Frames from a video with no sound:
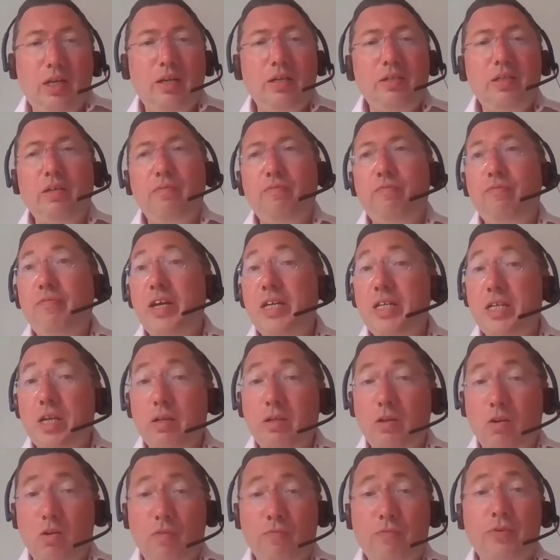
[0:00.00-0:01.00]
including
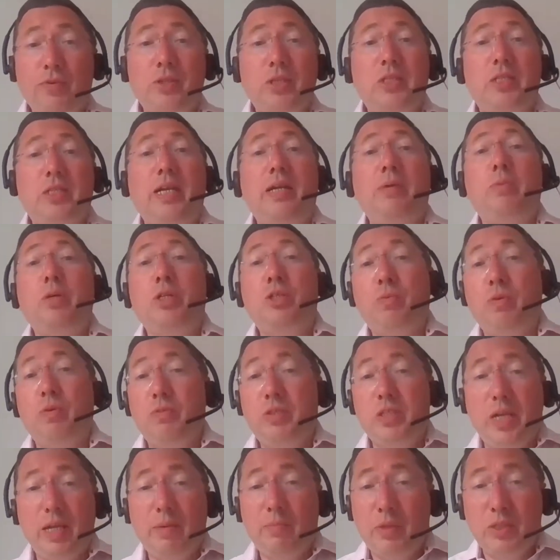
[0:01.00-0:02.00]
video conferencing,
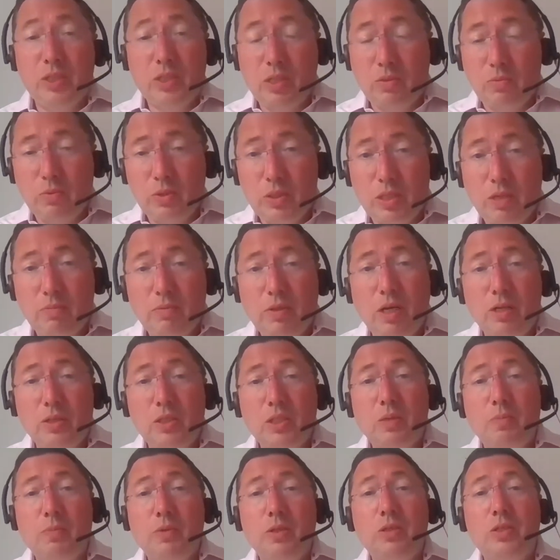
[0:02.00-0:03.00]
which we've seen with some
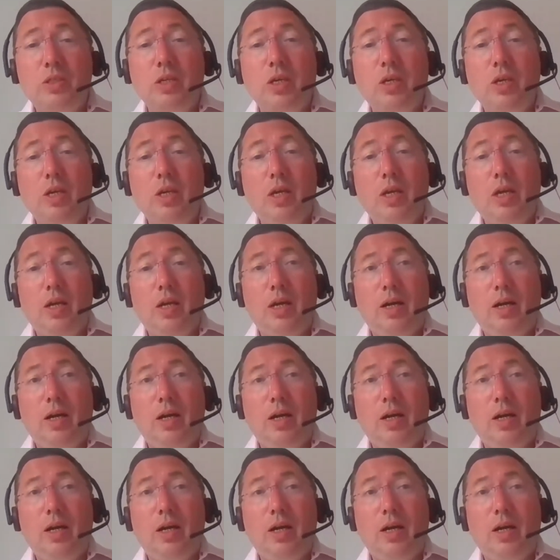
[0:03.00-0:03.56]
customers